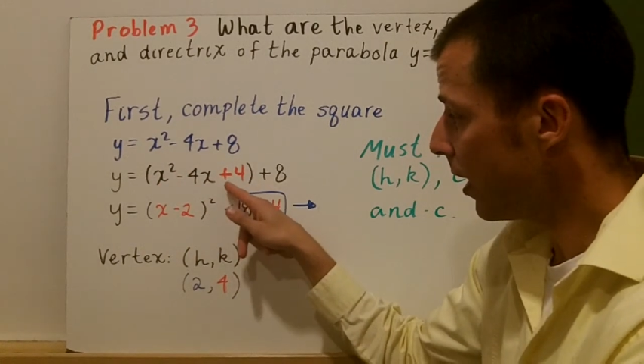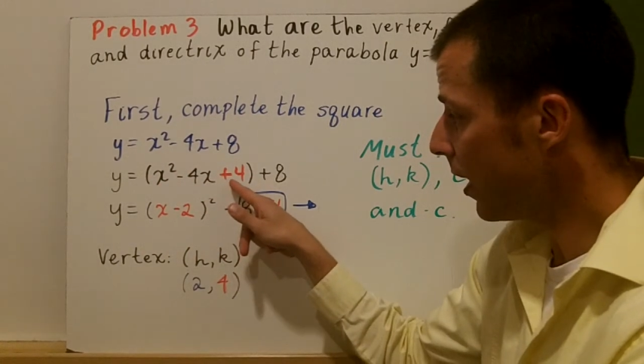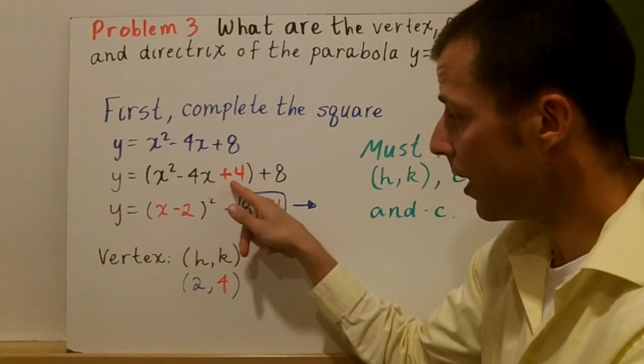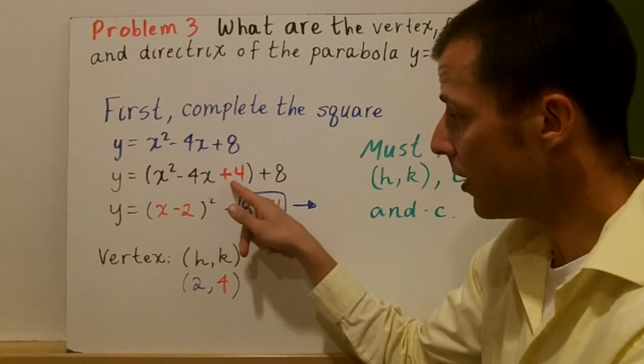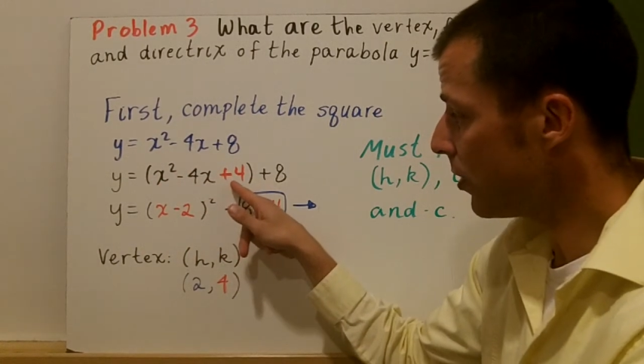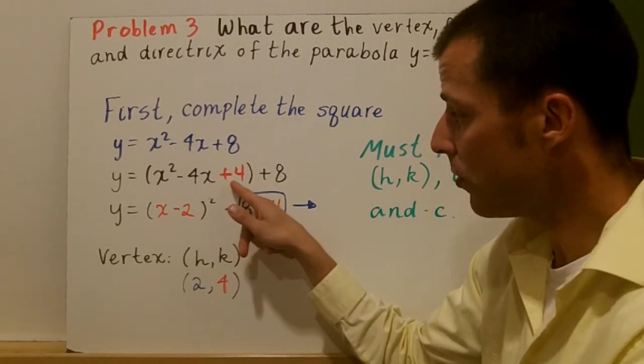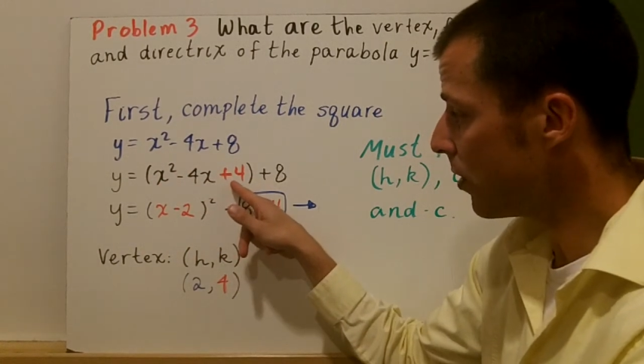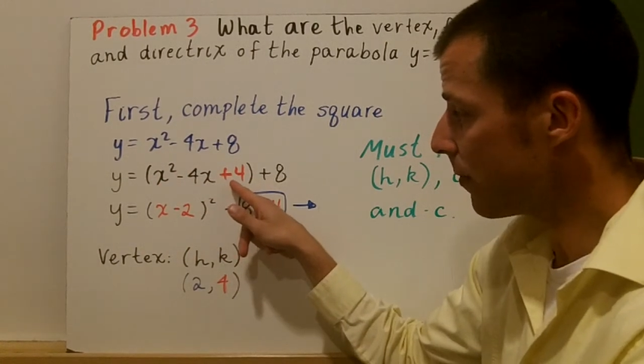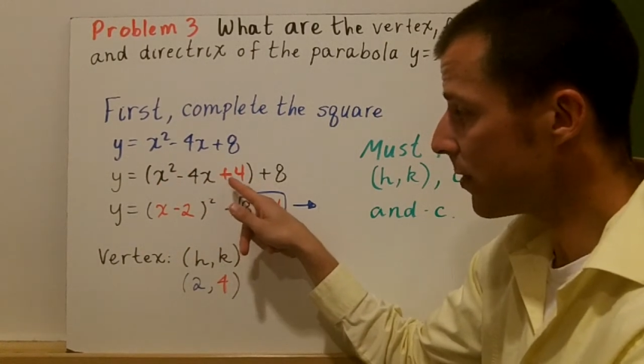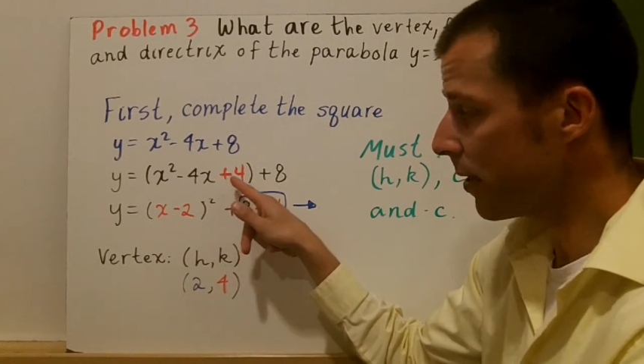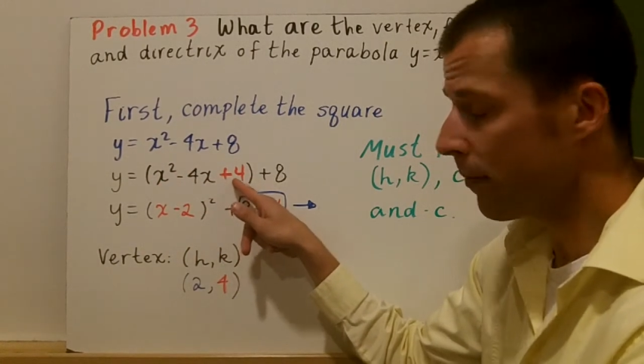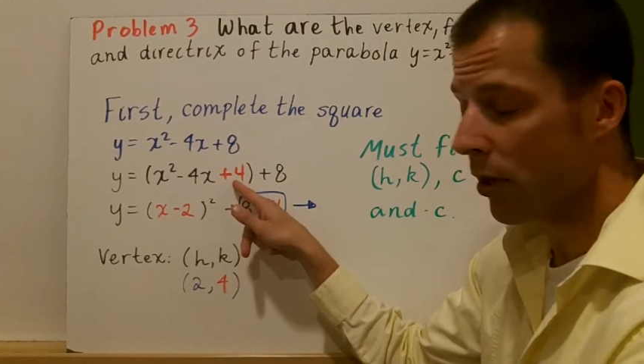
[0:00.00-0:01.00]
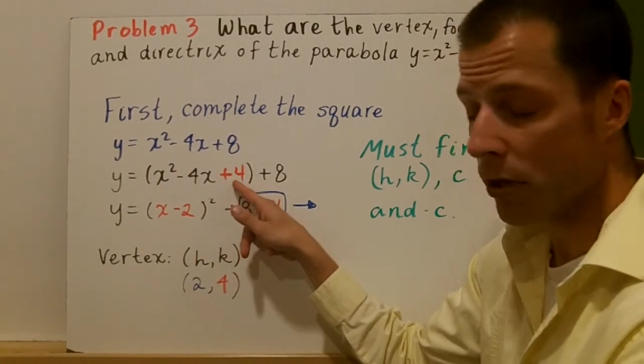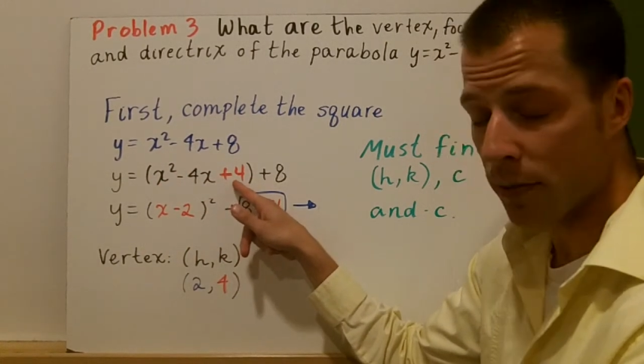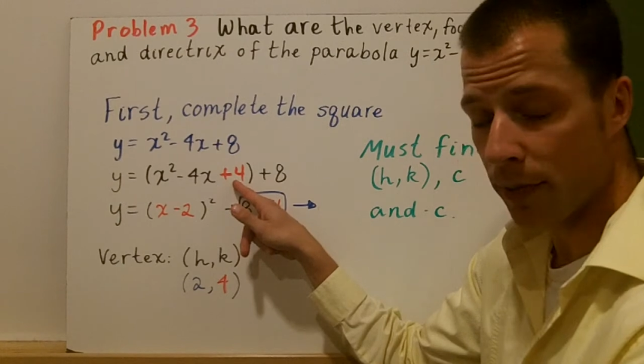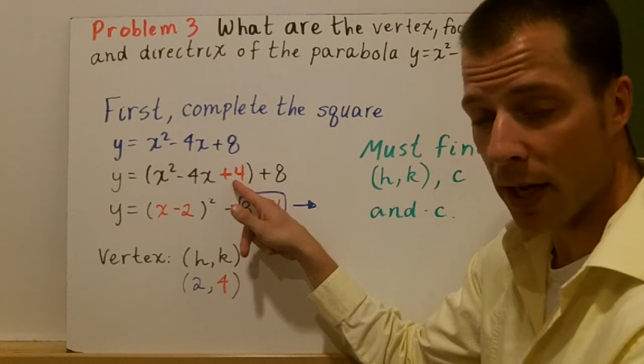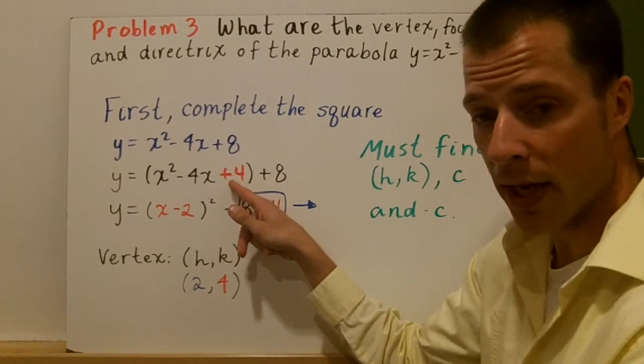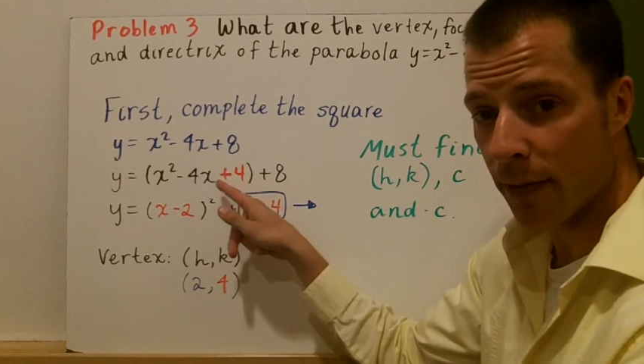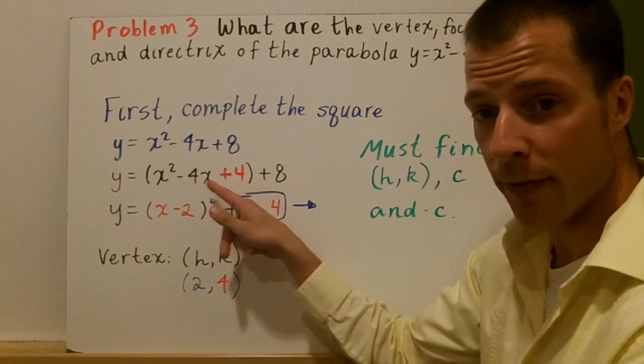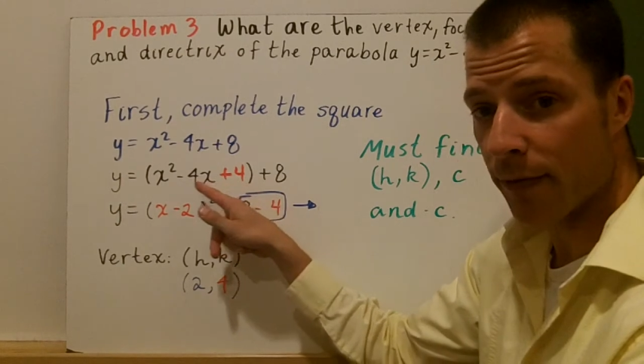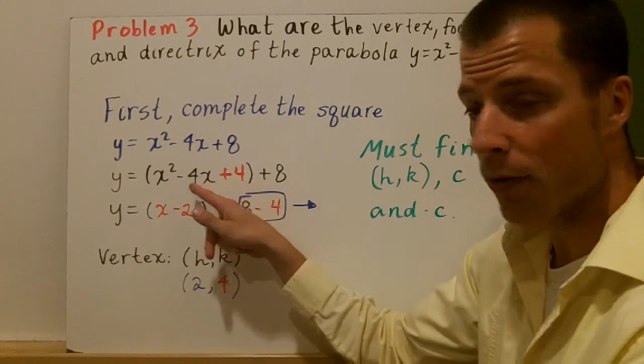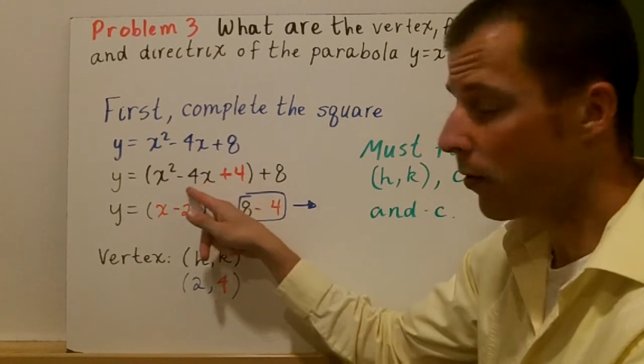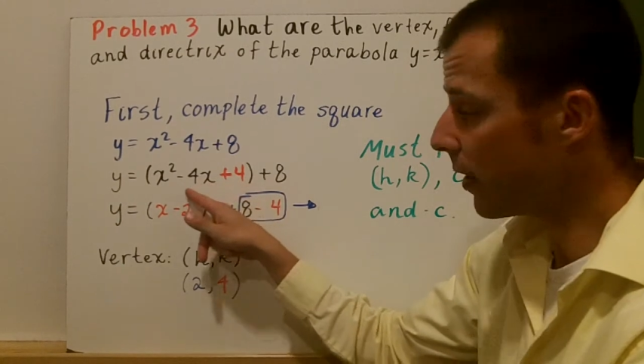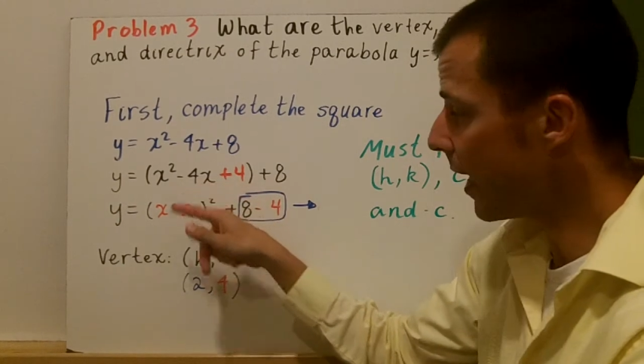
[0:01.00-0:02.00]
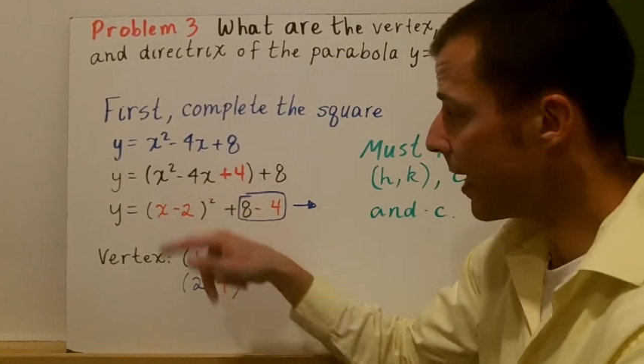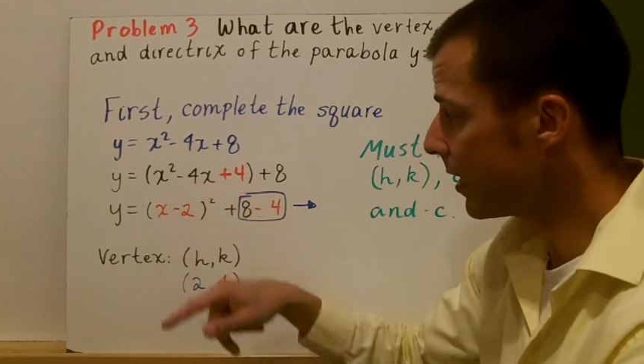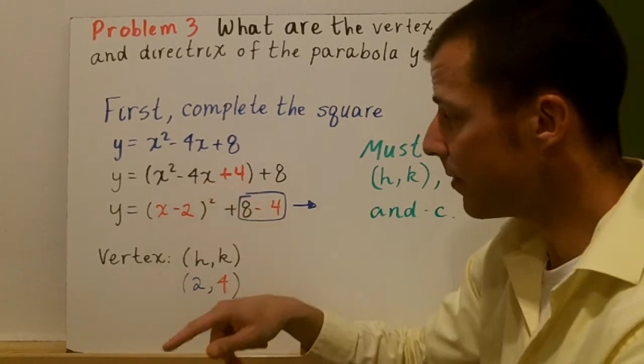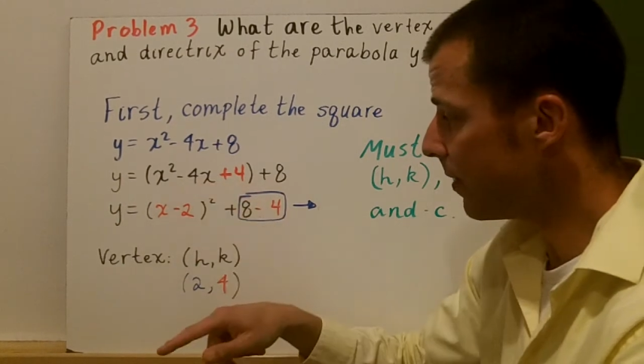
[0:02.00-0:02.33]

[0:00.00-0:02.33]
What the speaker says: And two numbers that multiply to be 4 and add